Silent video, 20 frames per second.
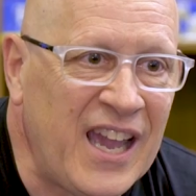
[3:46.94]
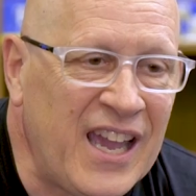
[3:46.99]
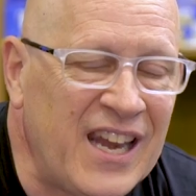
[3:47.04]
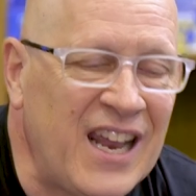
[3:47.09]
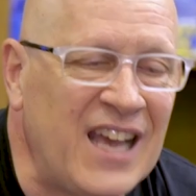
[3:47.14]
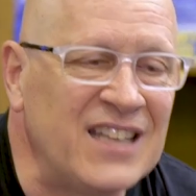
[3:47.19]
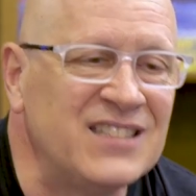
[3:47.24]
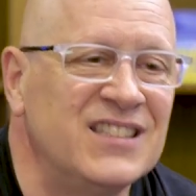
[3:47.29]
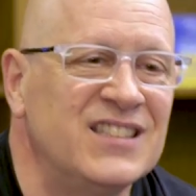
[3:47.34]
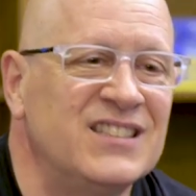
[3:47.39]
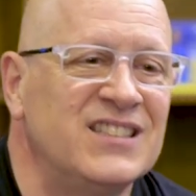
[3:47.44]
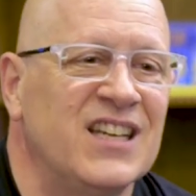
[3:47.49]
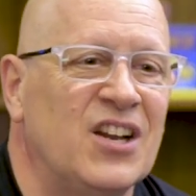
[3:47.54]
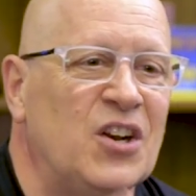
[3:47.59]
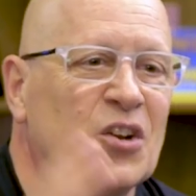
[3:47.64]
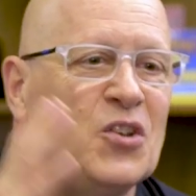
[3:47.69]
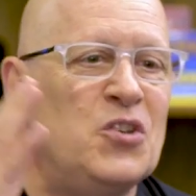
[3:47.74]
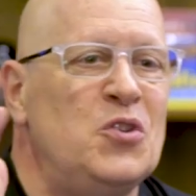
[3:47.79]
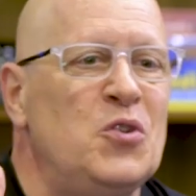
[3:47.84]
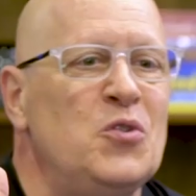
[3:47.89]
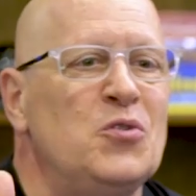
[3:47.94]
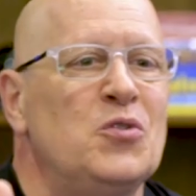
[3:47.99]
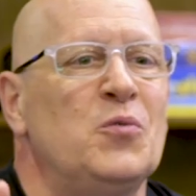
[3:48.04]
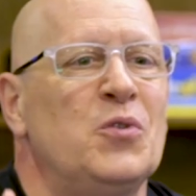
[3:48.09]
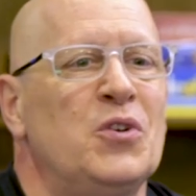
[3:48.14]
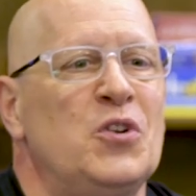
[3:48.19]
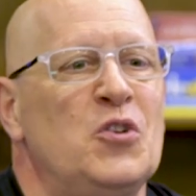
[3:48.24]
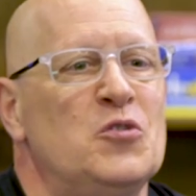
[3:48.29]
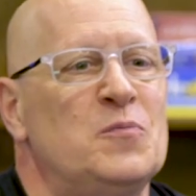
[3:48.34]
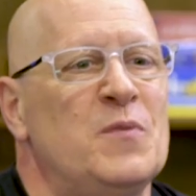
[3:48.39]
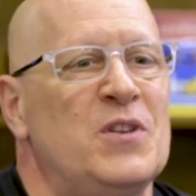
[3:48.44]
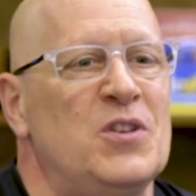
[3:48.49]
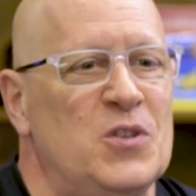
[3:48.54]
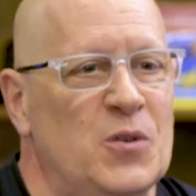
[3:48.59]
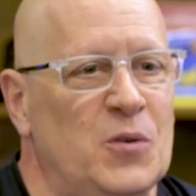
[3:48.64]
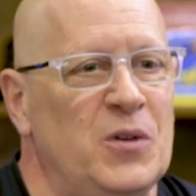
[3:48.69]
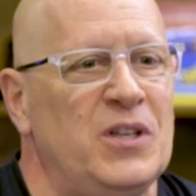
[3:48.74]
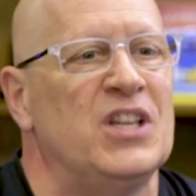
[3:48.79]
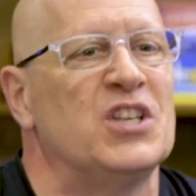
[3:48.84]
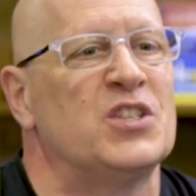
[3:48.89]
And I said, John, are you the one who's been
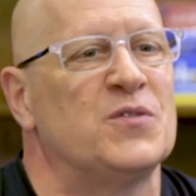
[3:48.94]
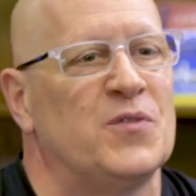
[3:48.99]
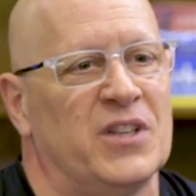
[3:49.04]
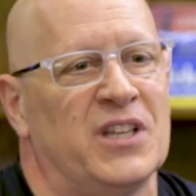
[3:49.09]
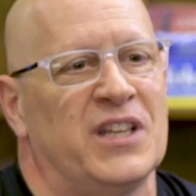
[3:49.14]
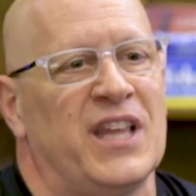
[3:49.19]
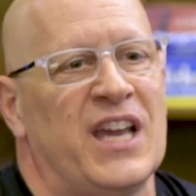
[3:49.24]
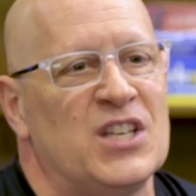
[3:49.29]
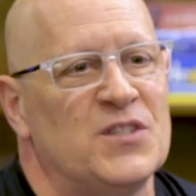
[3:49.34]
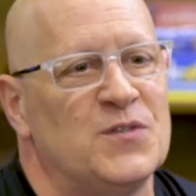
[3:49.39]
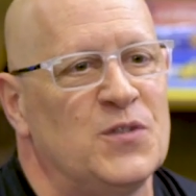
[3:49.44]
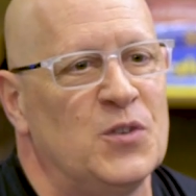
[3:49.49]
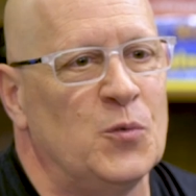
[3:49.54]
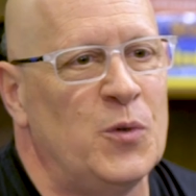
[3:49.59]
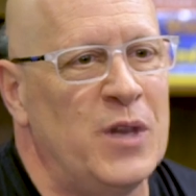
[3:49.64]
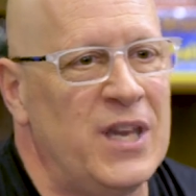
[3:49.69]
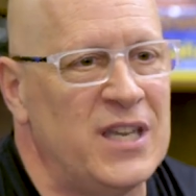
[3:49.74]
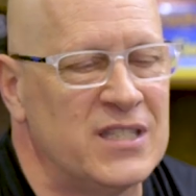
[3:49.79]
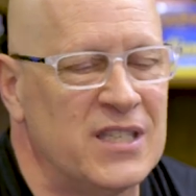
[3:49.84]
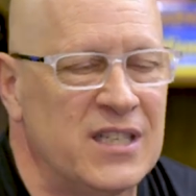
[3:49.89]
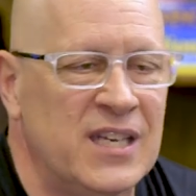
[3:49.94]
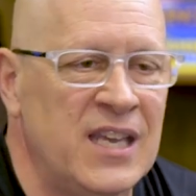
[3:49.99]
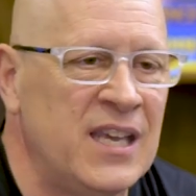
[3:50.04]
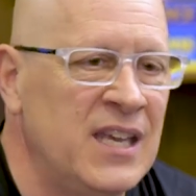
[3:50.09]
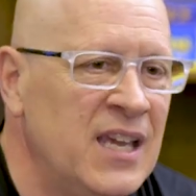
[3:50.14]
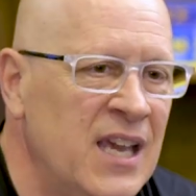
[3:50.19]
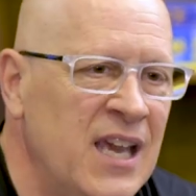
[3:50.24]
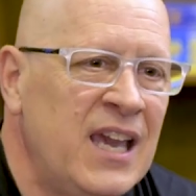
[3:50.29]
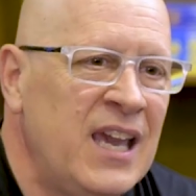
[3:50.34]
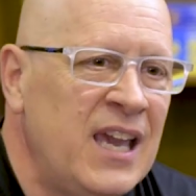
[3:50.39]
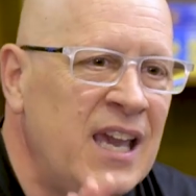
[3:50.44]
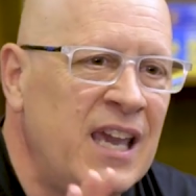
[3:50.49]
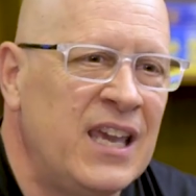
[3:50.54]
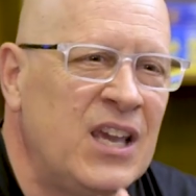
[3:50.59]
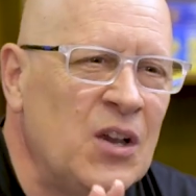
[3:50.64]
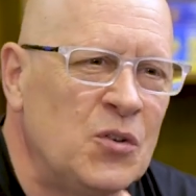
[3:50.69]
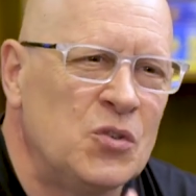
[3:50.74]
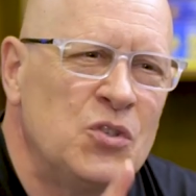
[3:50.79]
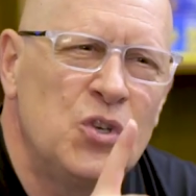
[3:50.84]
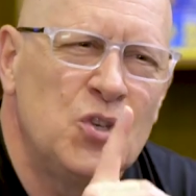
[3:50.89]
doing this for the last few weeks? And he, he
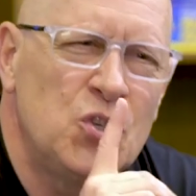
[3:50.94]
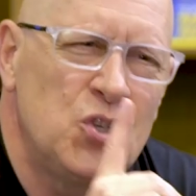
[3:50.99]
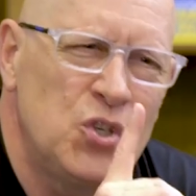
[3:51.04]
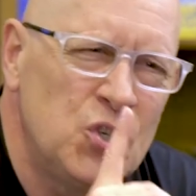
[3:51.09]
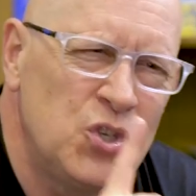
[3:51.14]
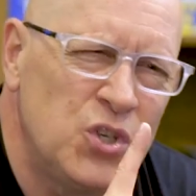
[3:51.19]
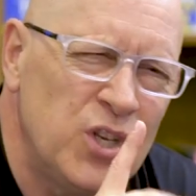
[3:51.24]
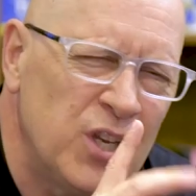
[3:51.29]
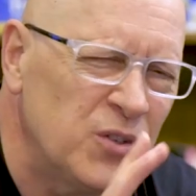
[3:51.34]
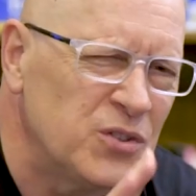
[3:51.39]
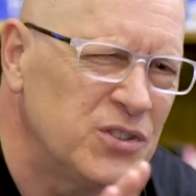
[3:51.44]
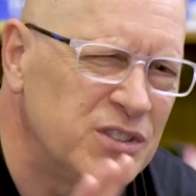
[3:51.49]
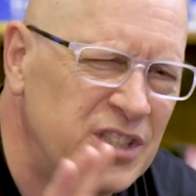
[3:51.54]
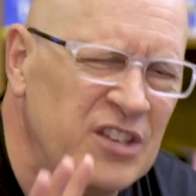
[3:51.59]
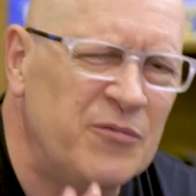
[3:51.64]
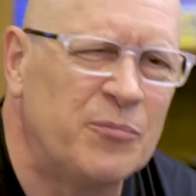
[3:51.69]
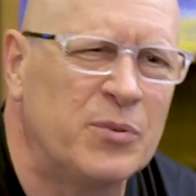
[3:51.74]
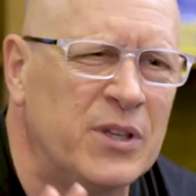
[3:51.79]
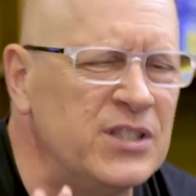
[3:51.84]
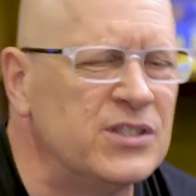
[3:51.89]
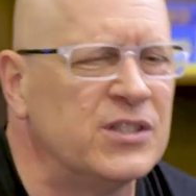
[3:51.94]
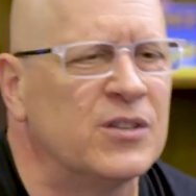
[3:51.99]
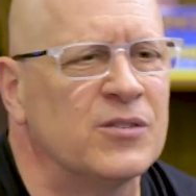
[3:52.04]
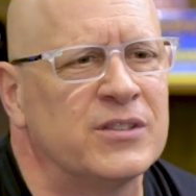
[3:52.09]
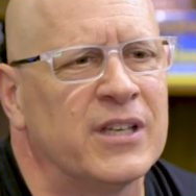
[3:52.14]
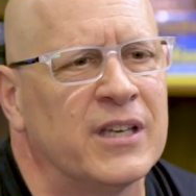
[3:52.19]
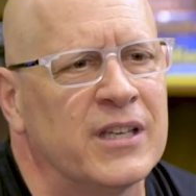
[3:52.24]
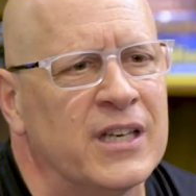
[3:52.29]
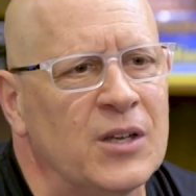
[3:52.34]
goes, shh, he goes, Steve, please don't tell